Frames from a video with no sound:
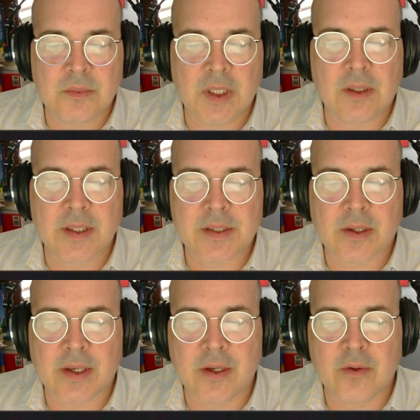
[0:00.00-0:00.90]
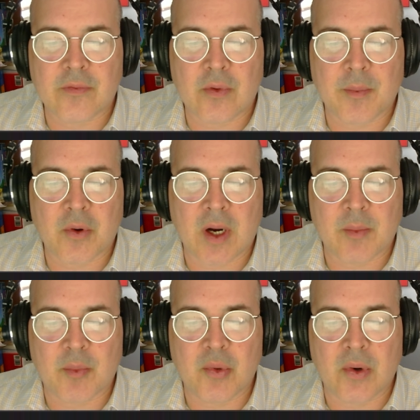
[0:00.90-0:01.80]
let's look at uniform crime
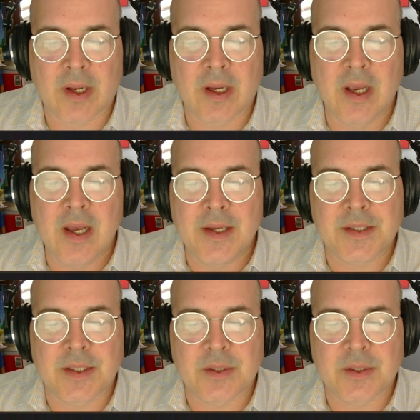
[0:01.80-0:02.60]
reporting, since